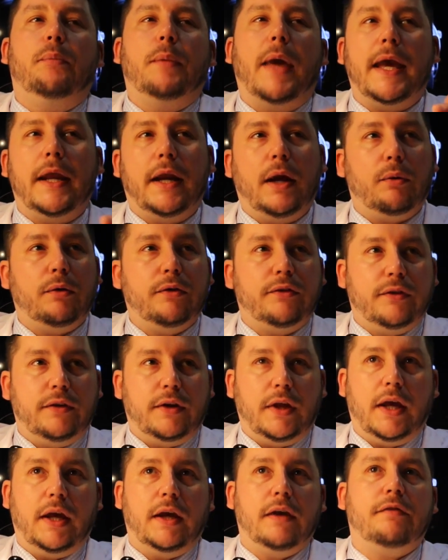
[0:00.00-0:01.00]
8 hours a
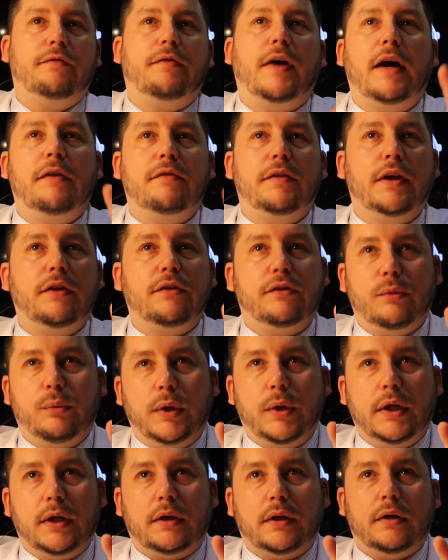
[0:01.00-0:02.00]
day, 5 days a
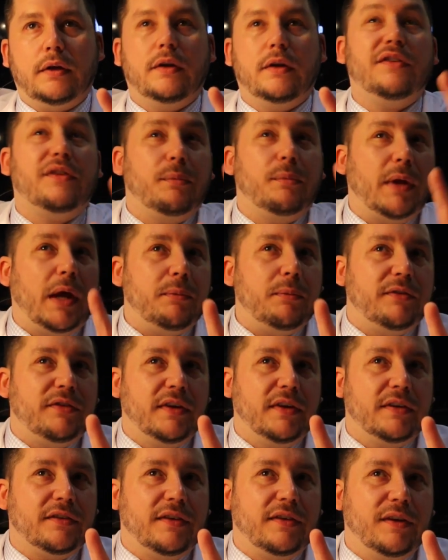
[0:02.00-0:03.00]
week, sometimes
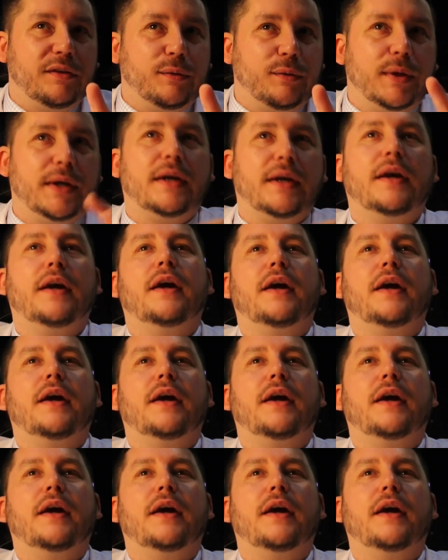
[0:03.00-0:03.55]
6 days a week.